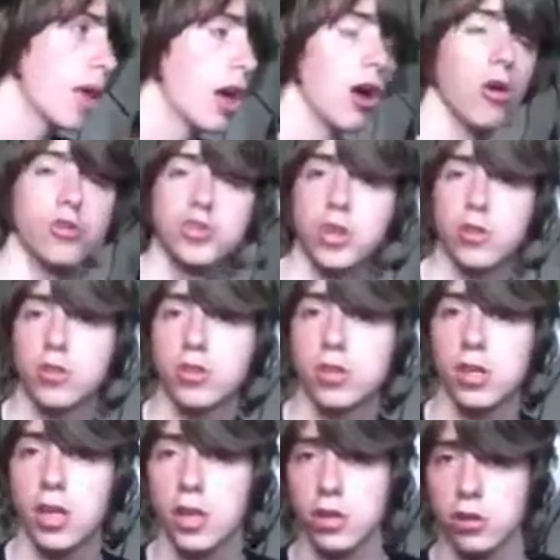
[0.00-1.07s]
Also, there's a
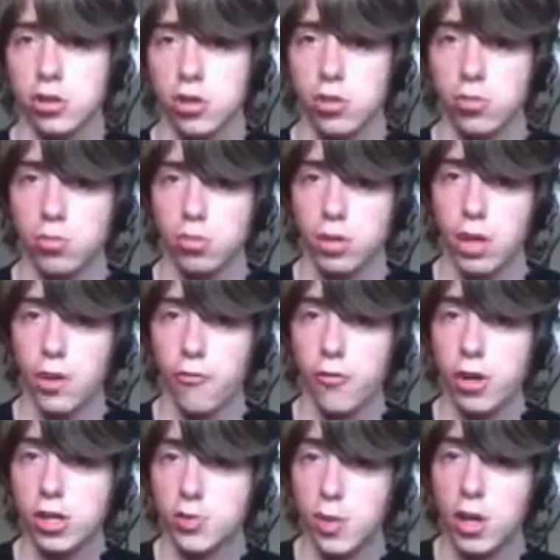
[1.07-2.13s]
link to the
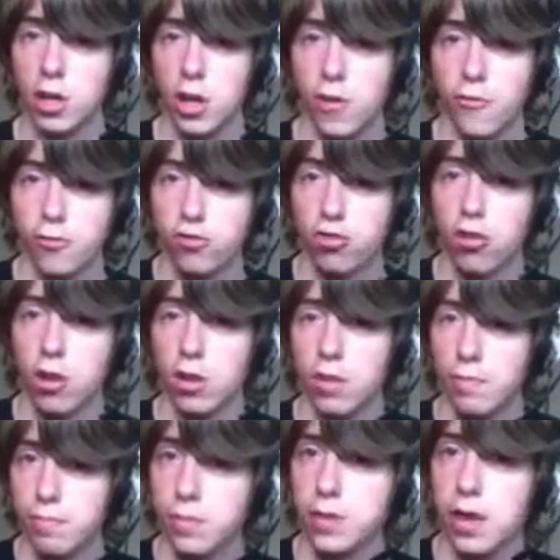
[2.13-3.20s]
Friends Battle trailer
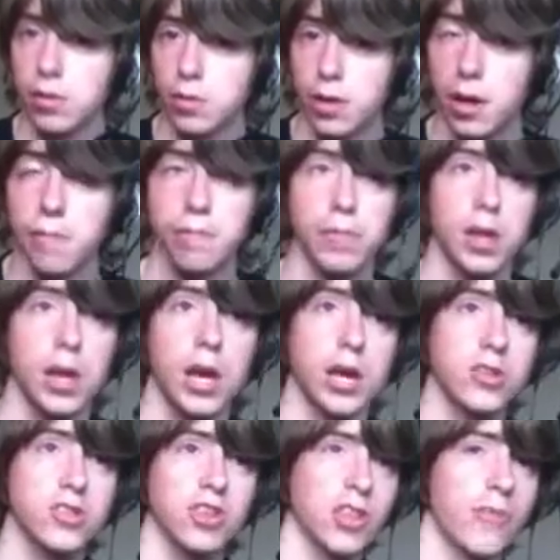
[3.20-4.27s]
down there.
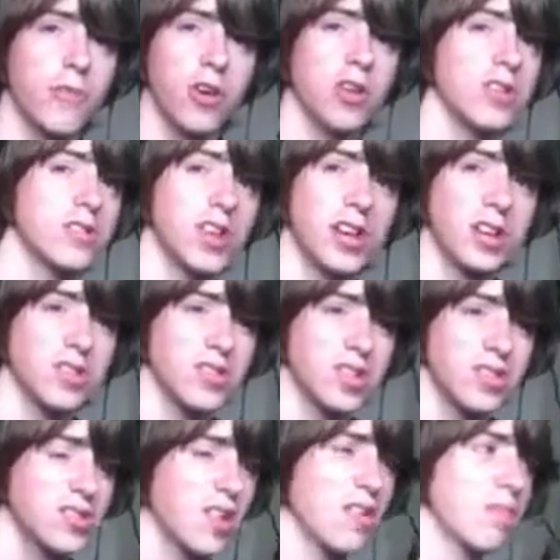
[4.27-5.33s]
It's only 30 seconds.
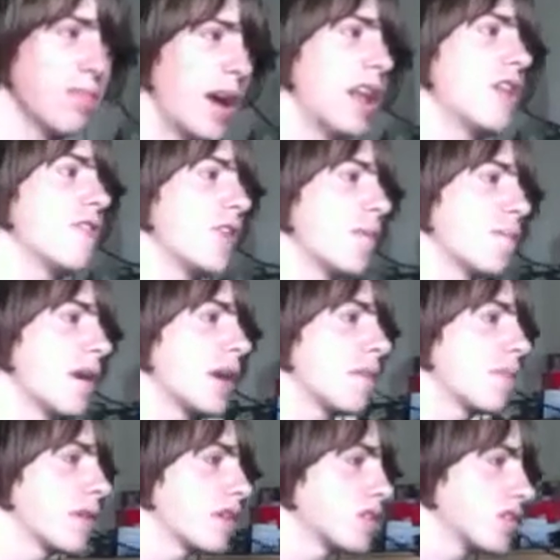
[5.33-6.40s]
It's not anything big,
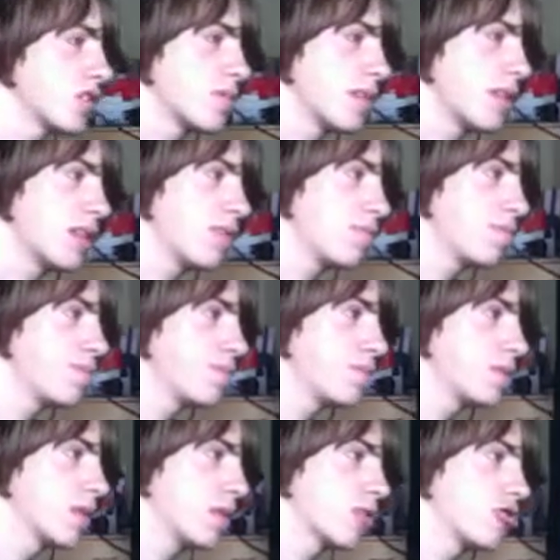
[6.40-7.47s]
but it's just a little
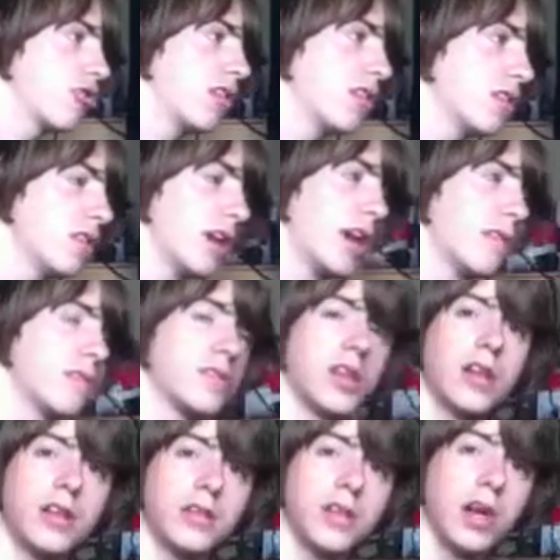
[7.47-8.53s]
trailer that I
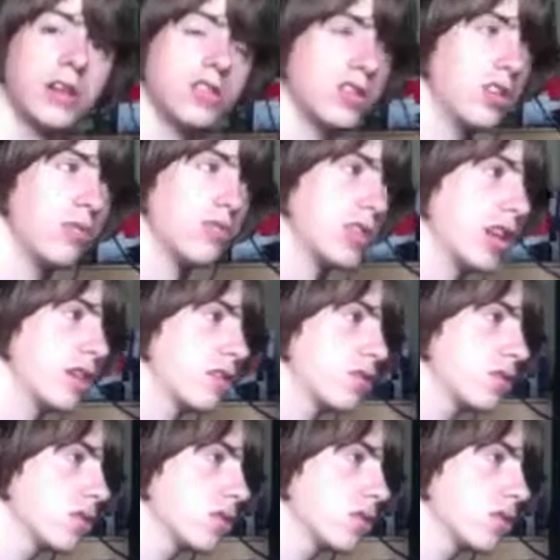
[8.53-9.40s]
did in like 2 seconds.